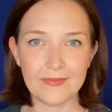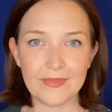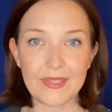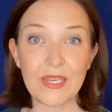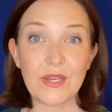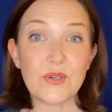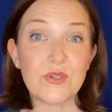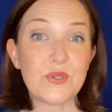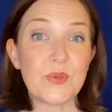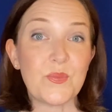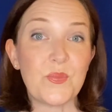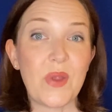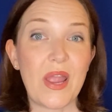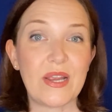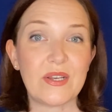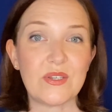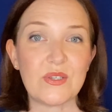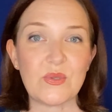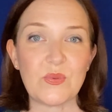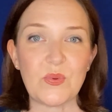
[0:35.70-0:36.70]
Here's some
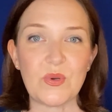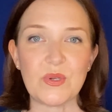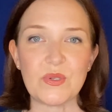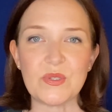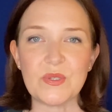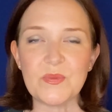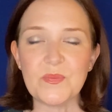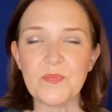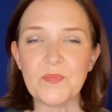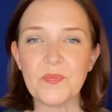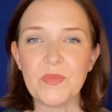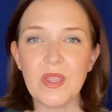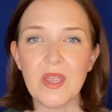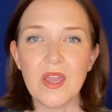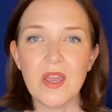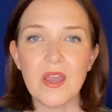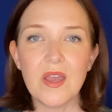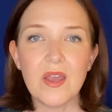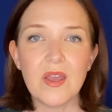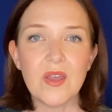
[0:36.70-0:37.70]
practice words.
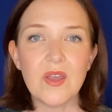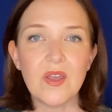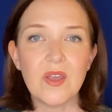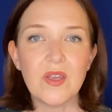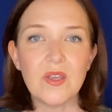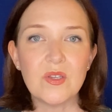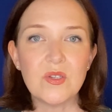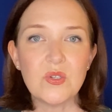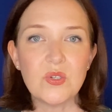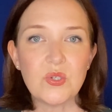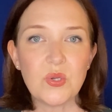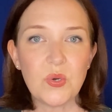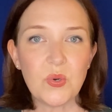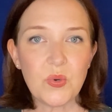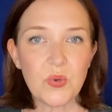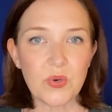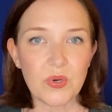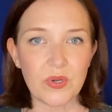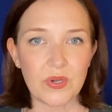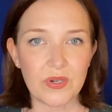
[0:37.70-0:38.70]

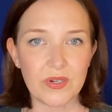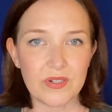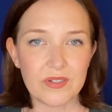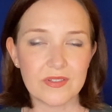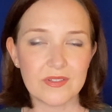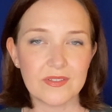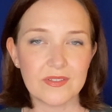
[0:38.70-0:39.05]
Tour,